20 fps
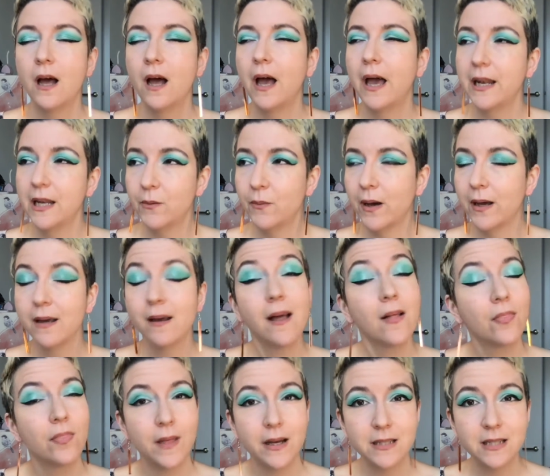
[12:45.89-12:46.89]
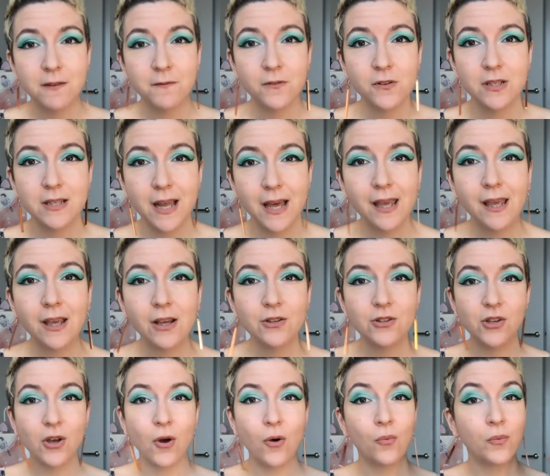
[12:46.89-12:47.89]
Anyway, that's it for today.
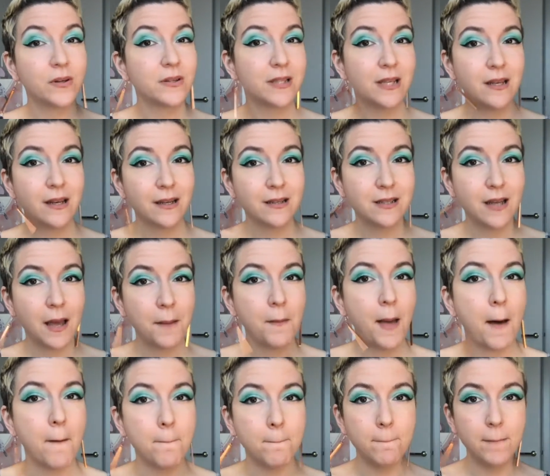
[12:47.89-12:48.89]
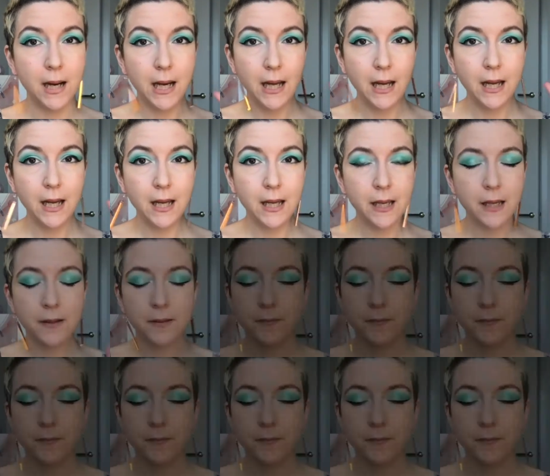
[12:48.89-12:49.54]
So we'll see you next time. Bye.